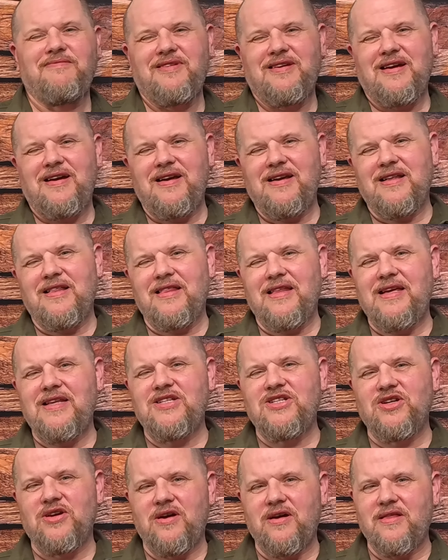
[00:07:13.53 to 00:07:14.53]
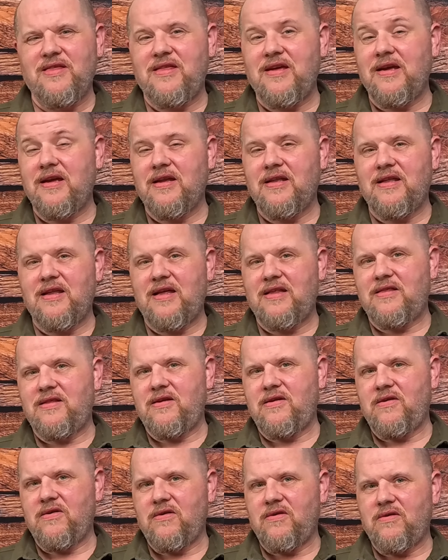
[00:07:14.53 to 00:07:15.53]
Kind of leads you on thinking that
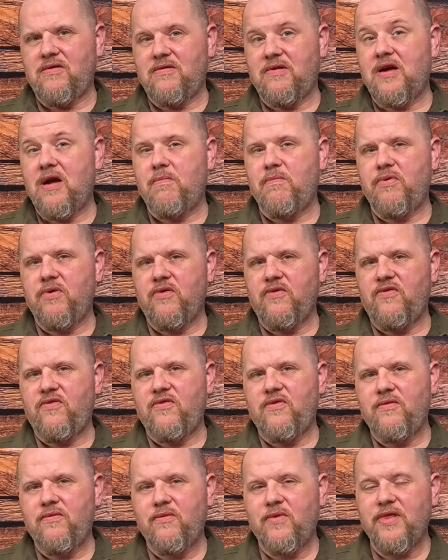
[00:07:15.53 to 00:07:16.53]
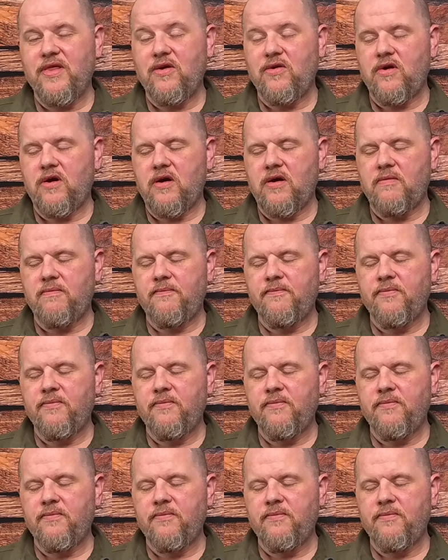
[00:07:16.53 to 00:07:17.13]
they're cut proof when they're not.